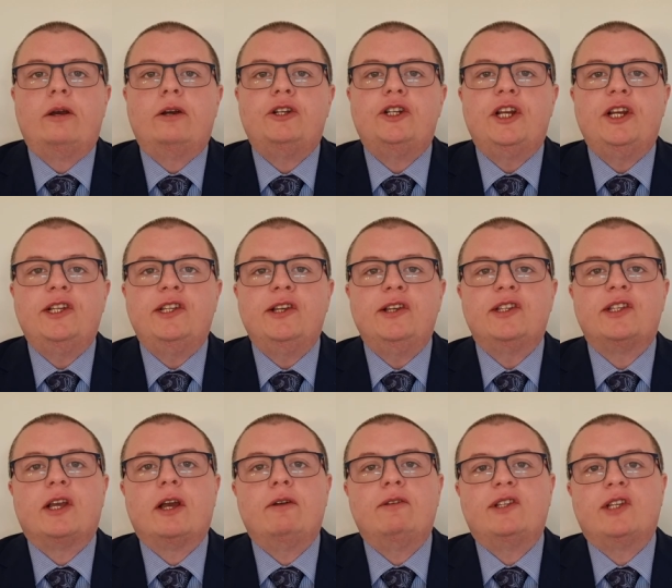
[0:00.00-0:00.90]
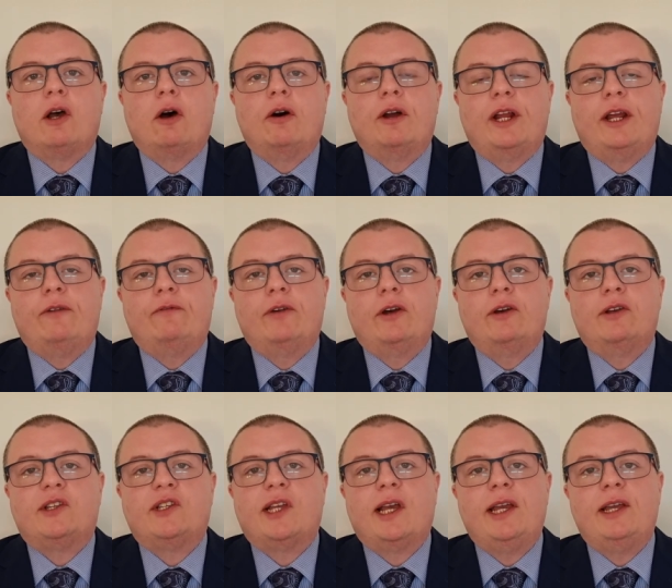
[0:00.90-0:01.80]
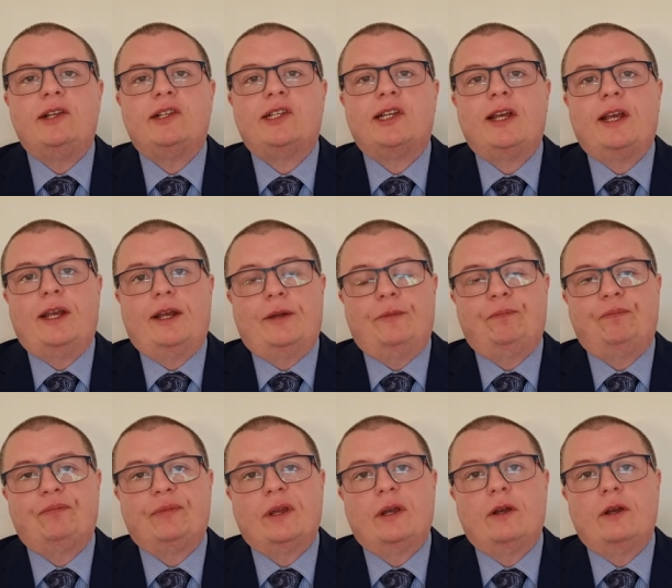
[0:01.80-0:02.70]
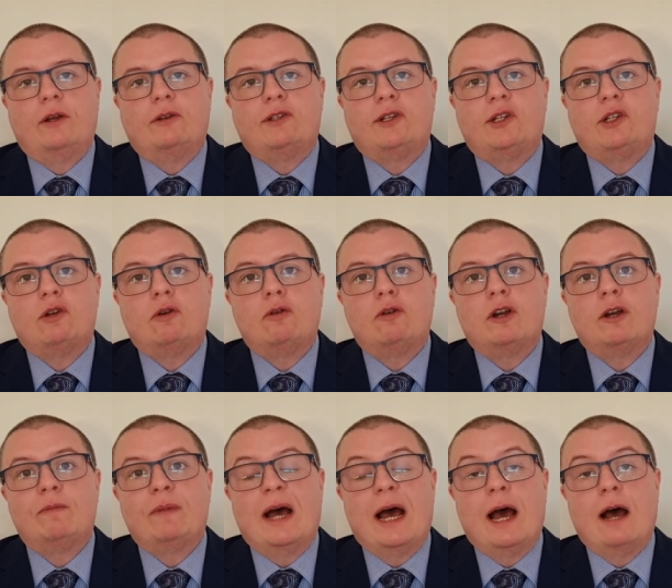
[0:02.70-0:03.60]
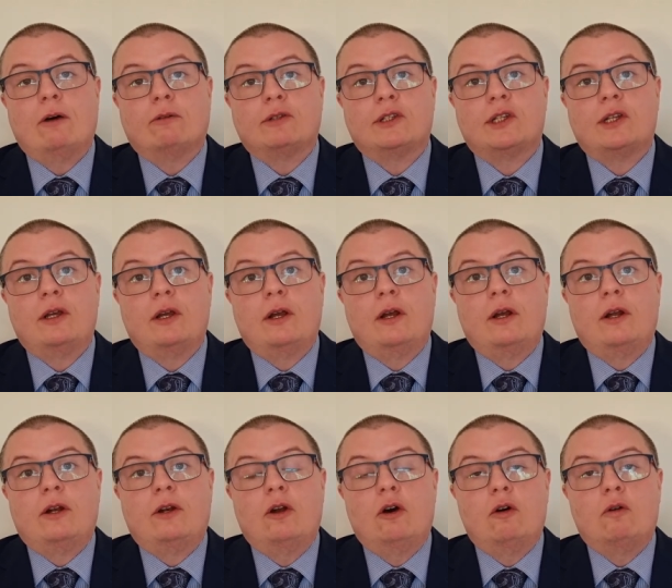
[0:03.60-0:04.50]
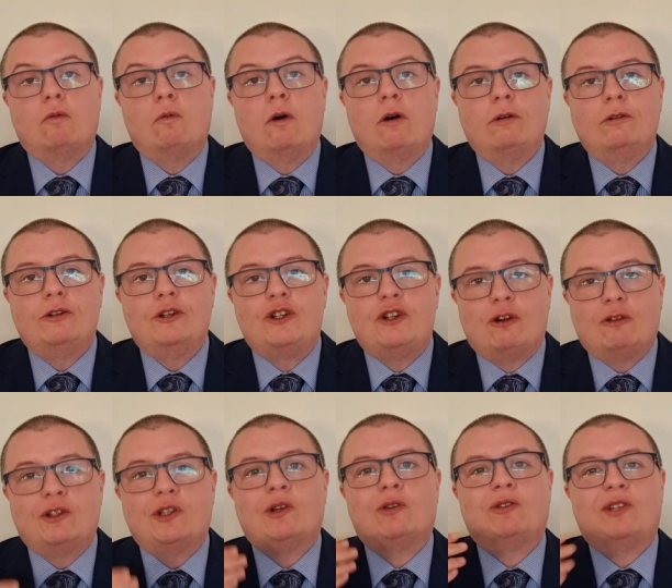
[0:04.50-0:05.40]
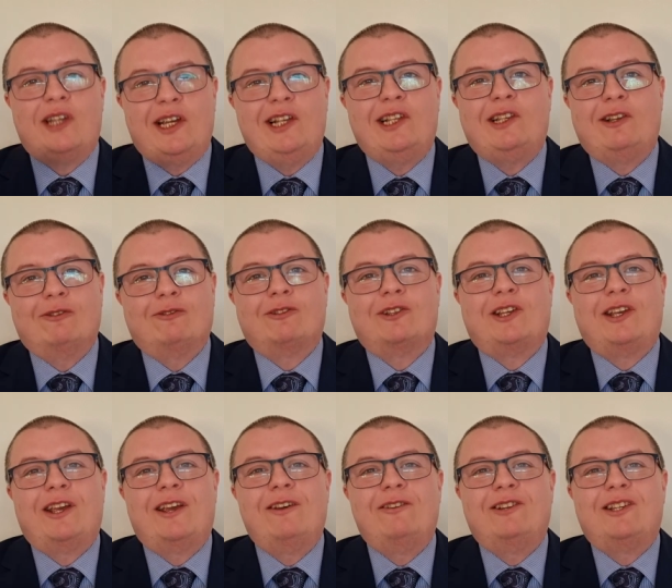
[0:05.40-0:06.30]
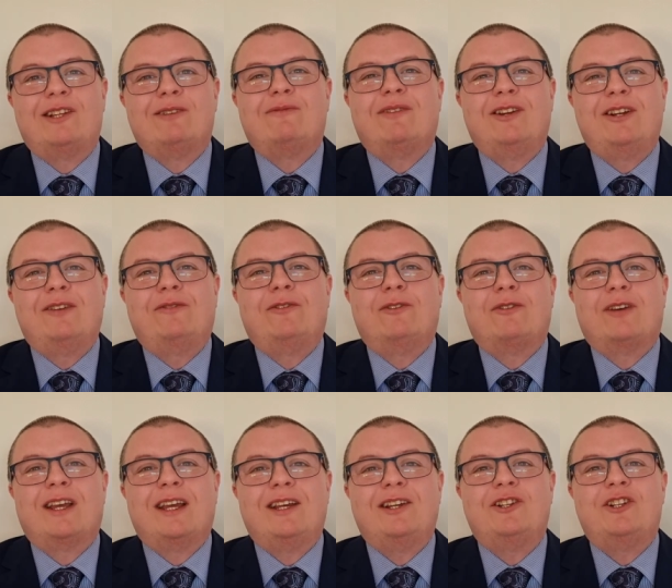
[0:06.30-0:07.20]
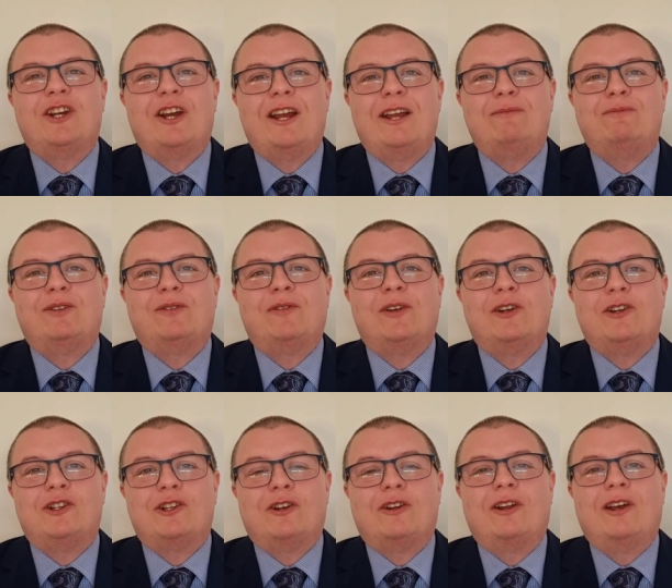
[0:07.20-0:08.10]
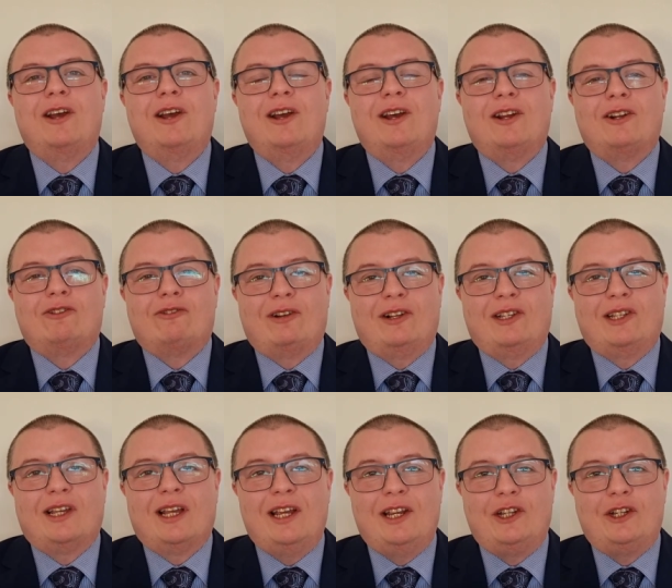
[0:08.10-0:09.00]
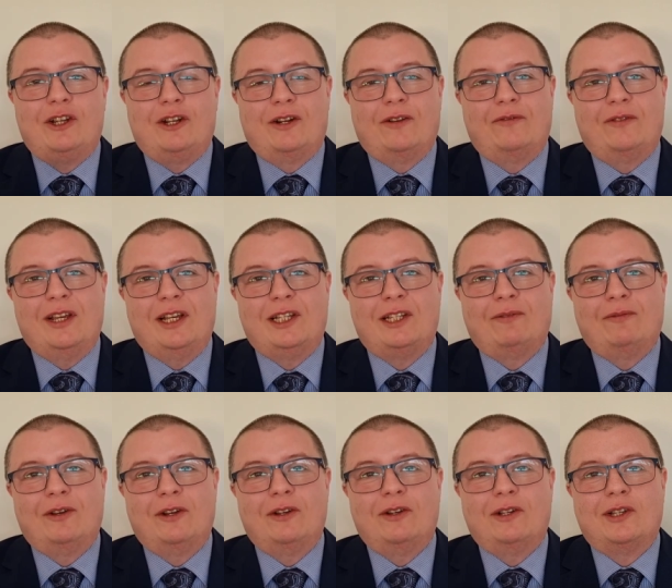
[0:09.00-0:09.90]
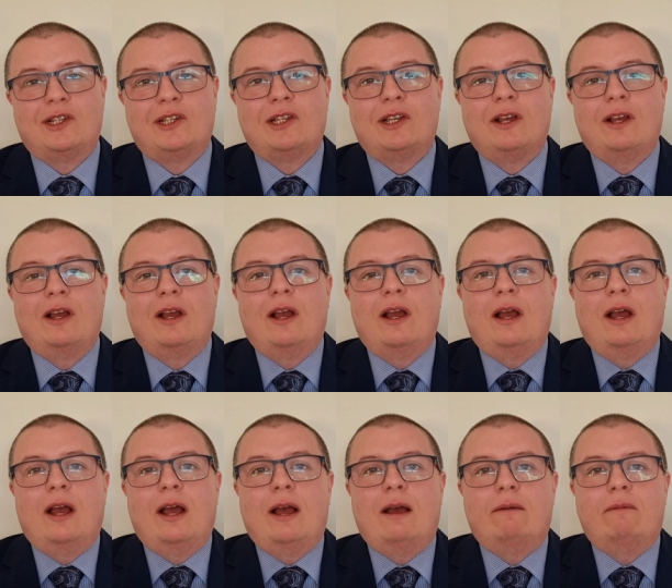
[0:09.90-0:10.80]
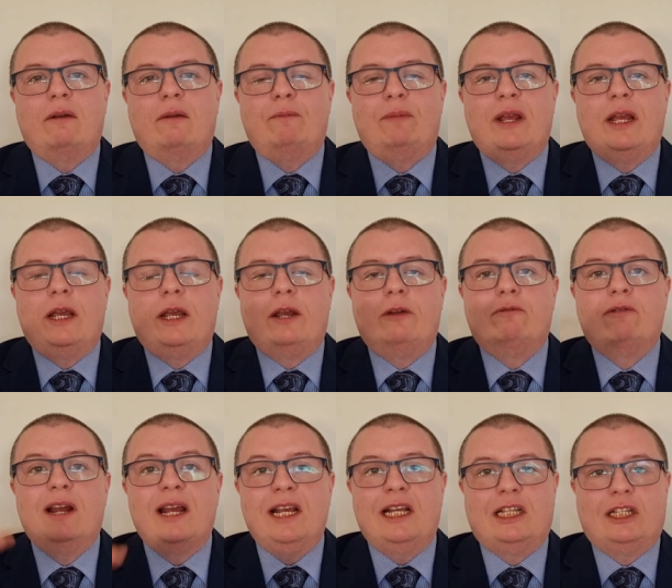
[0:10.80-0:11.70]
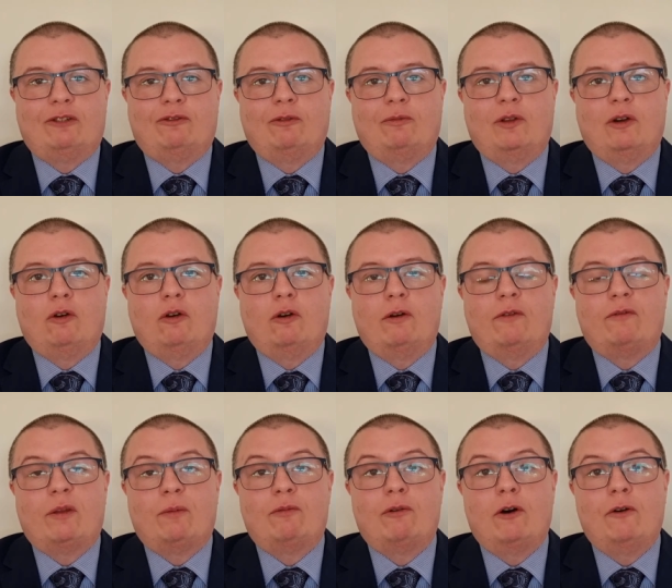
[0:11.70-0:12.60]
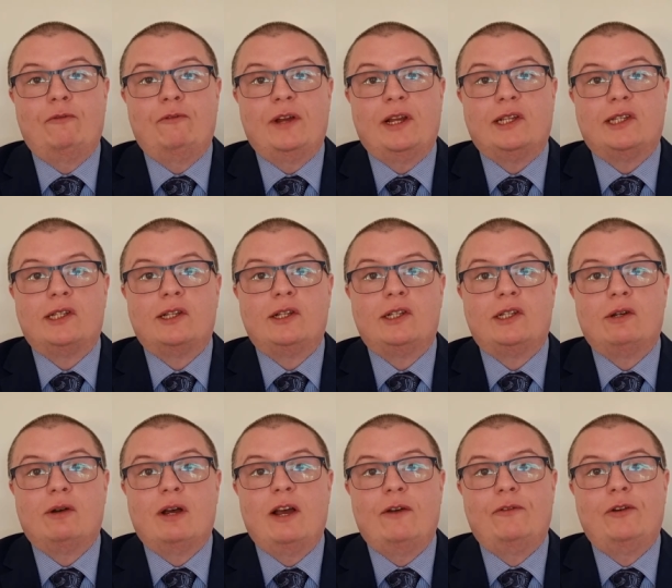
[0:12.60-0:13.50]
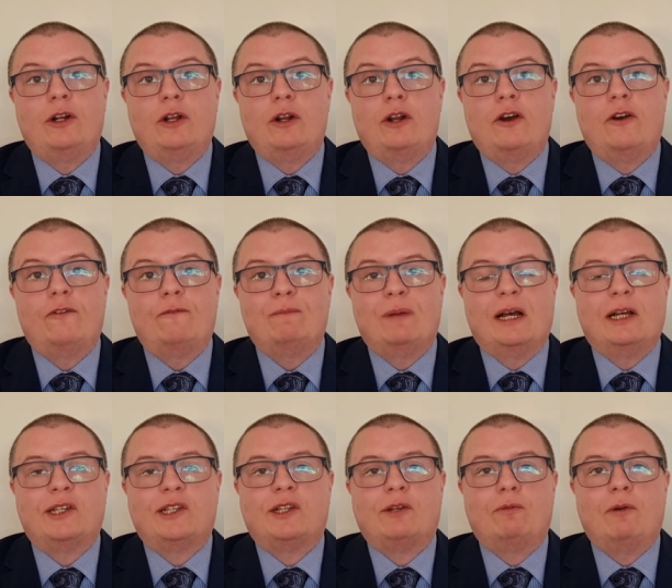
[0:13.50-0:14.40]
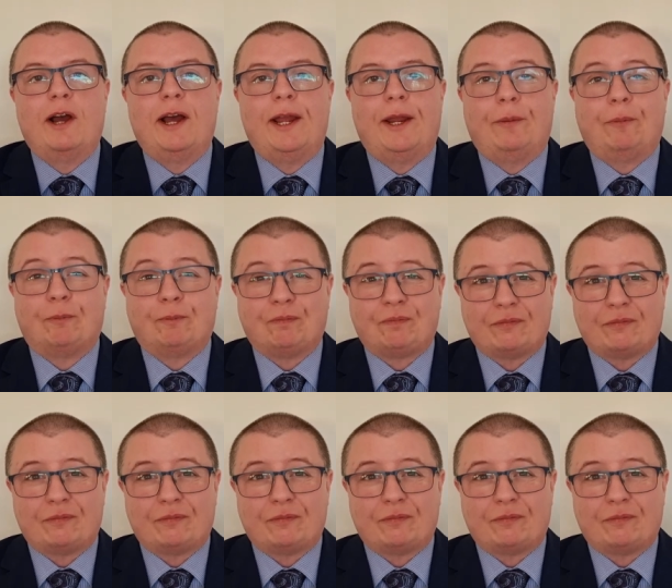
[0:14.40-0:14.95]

Jesus goes on in verse 18 to talk about not one jot or tittle, to use the wonderful King James Version translation of this verse, um, being erased from the law of the prophets until heaven and earth pass away.